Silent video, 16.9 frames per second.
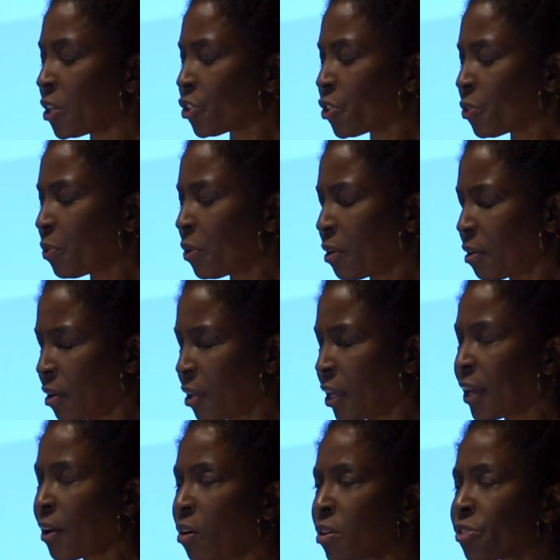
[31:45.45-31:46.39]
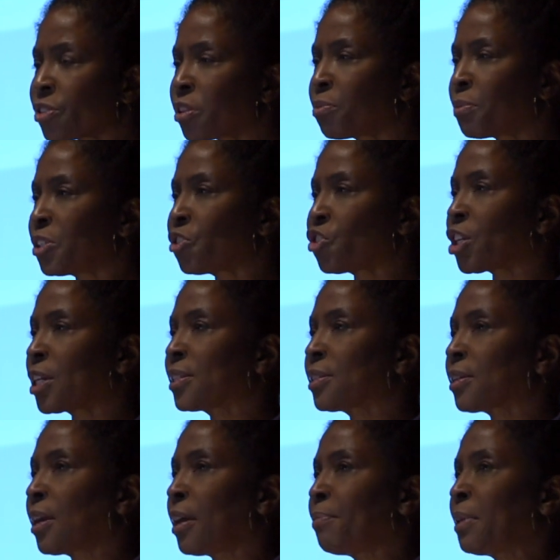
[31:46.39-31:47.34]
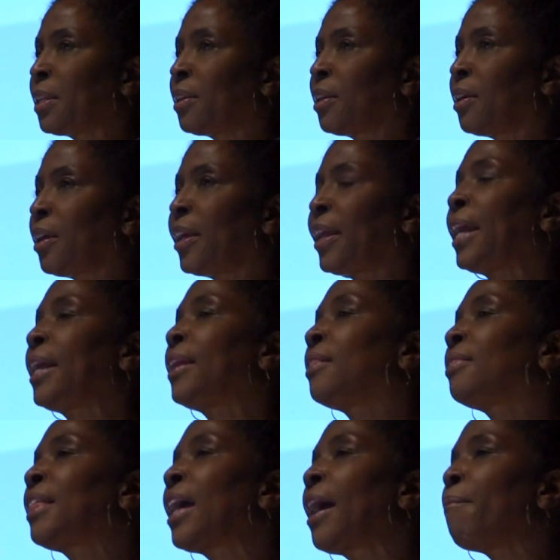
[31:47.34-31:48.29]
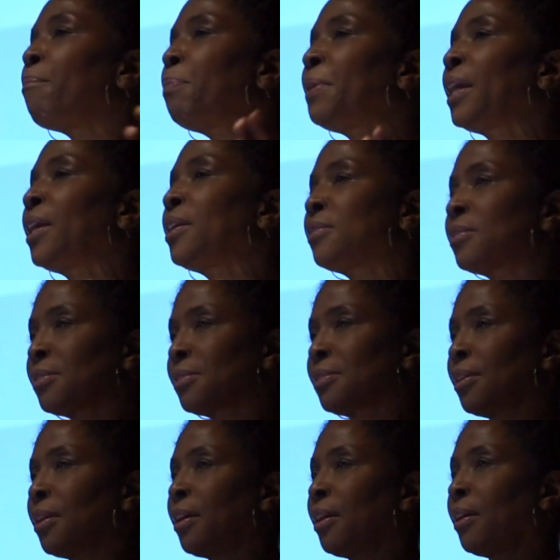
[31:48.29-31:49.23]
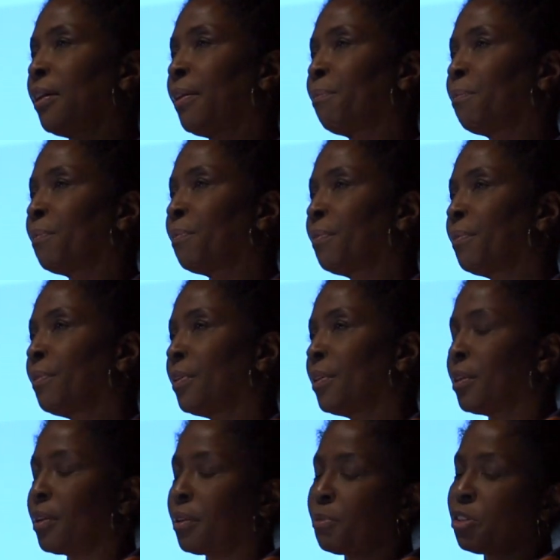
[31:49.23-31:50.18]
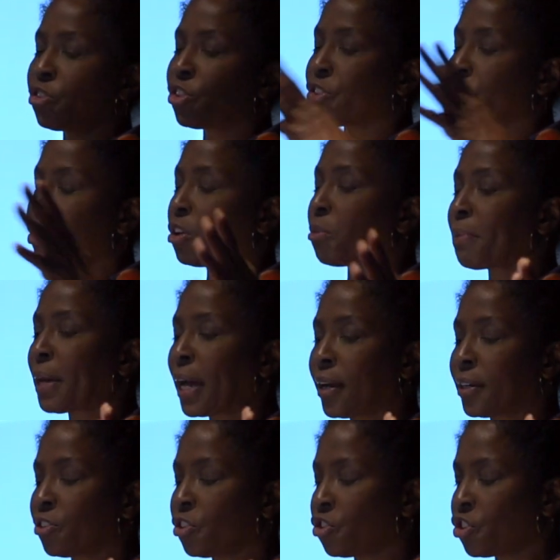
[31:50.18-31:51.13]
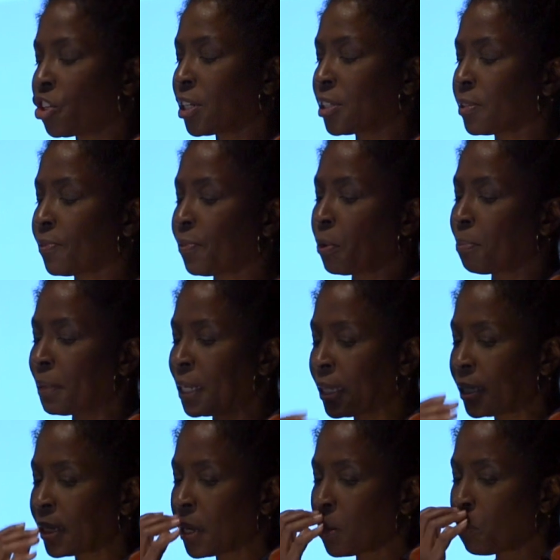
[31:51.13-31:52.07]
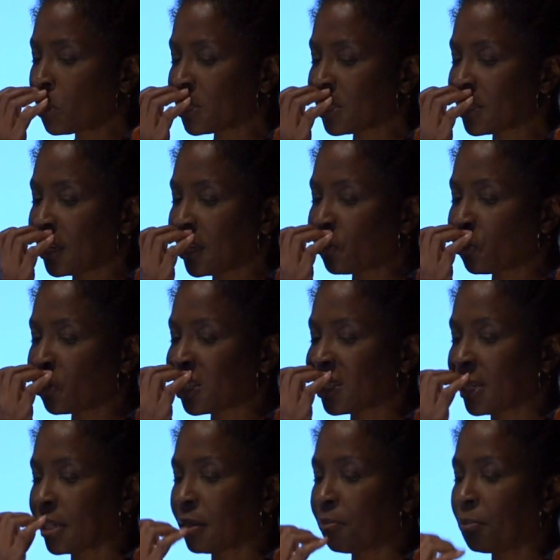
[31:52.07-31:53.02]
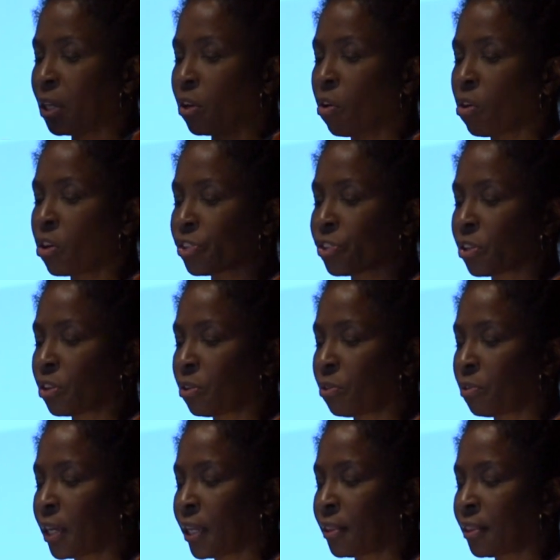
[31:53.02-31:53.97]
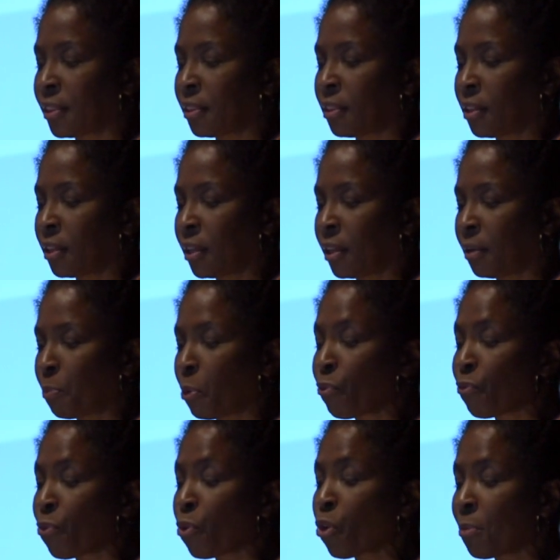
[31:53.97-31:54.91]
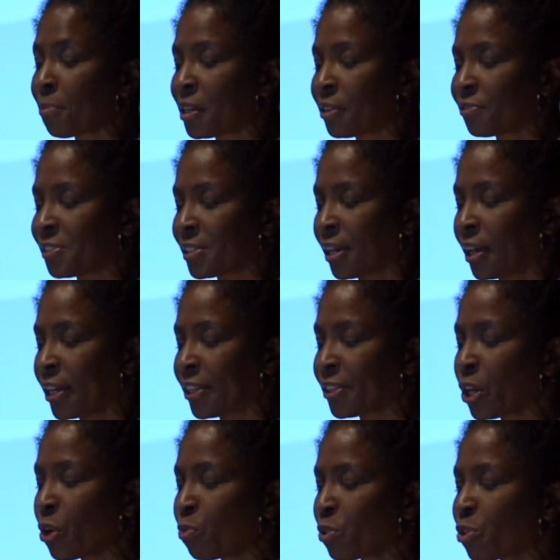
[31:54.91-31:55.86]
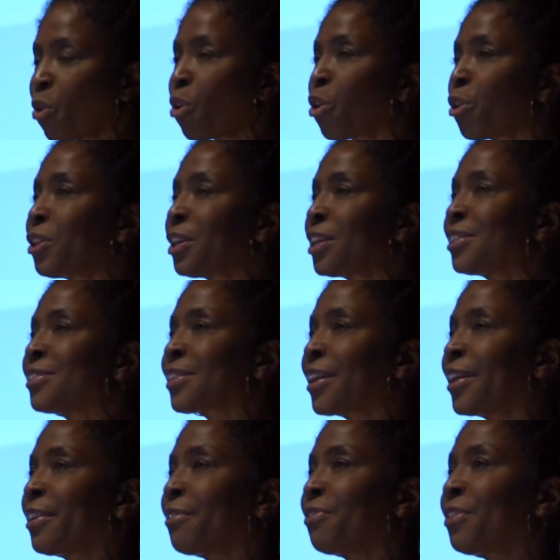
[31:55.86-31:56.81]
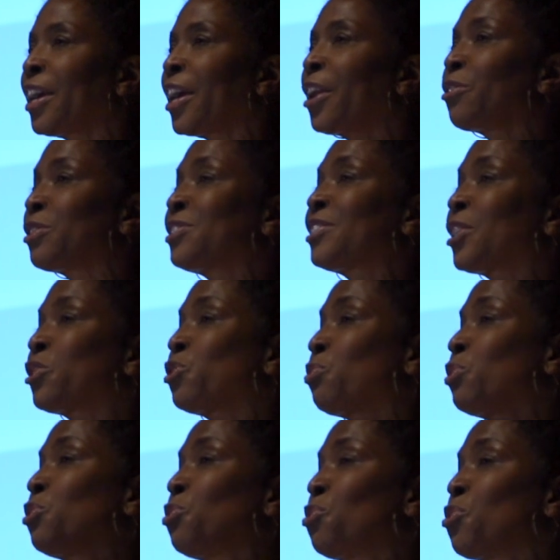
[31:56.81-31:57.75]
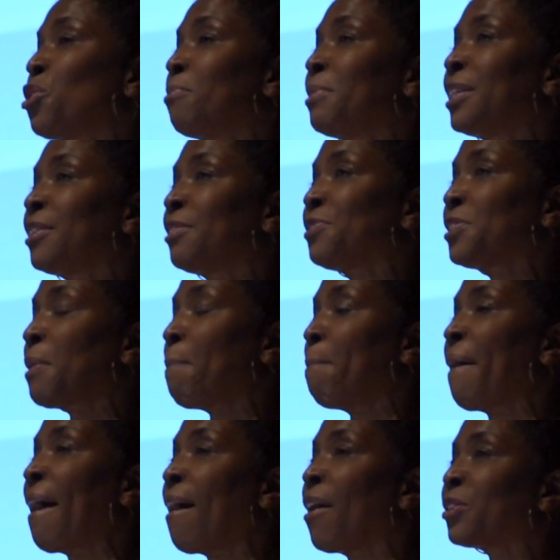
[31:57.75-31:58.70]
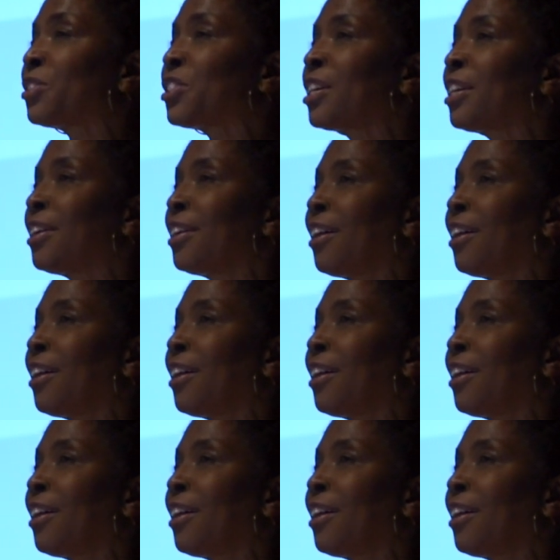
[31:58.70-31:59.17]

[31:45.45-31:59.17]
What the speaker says: So also with chess, I mean, that piece, just to go back to chess for a minute, what's interesting to me also in the performative side, with all these kind of heterosexual normatives about,